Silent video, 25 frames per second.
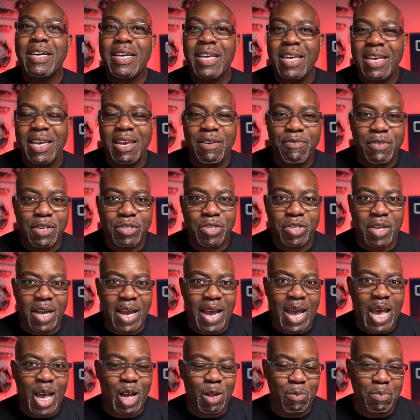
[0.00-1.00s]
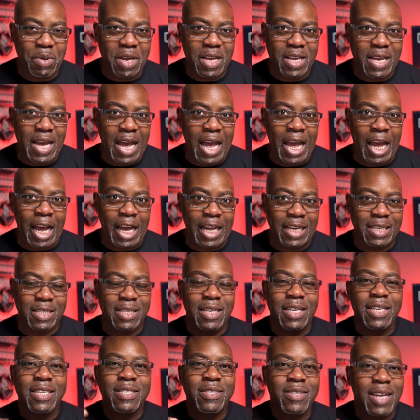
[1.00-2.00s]
give us a helping hand.
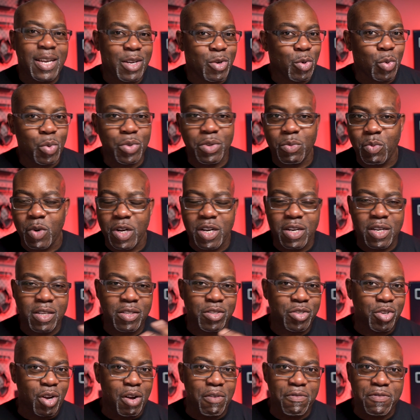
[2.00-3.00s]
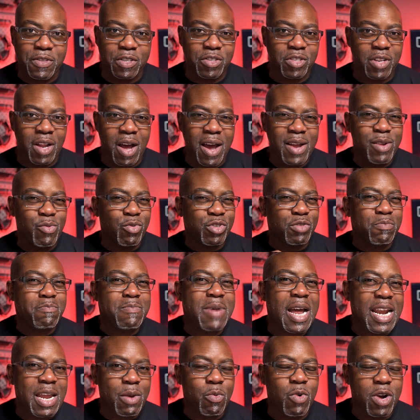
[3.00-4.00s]
Take all the words off the slide, or as
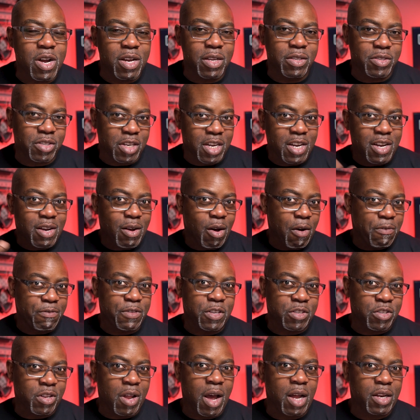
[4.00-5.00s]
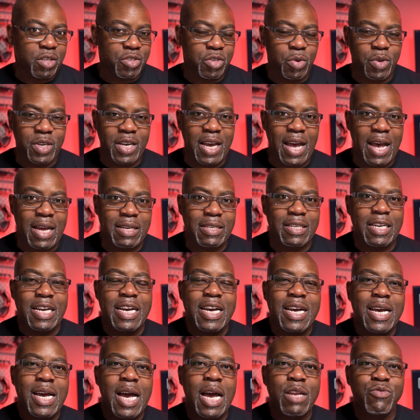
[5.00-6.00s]
many words off the slide as you can,
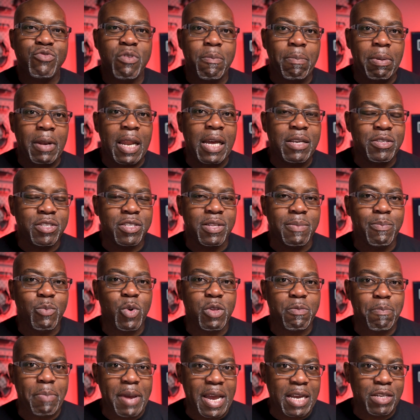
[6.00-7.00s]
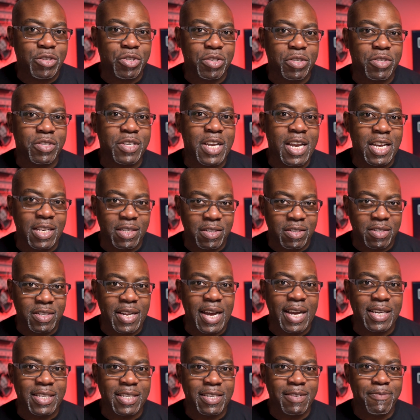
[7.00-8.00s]
and replace them with pictures
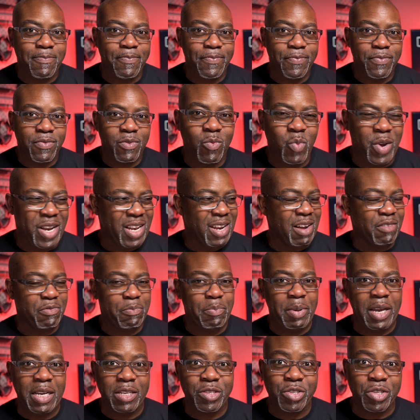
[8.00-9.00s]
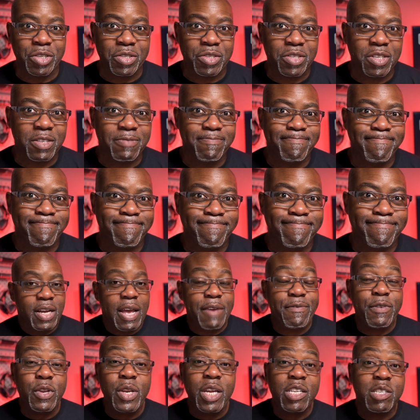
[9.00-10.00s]
instead. We love pictures.
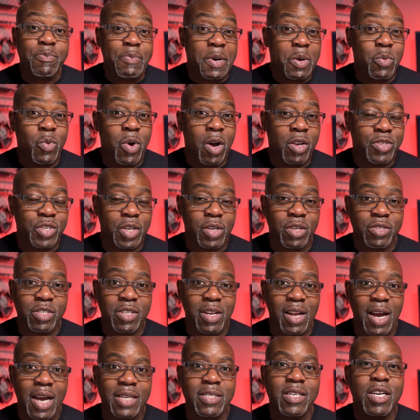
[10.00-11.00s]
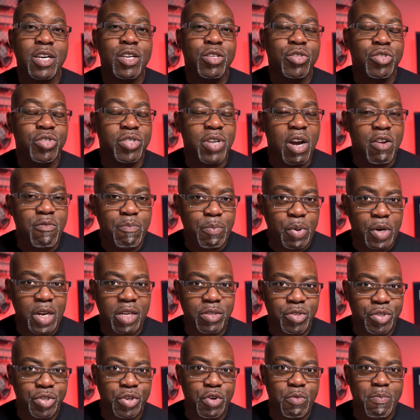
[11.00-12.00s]
If you need to put words on a slide, don't put
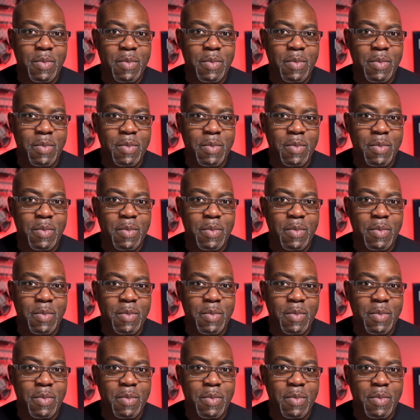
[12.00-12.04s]
in too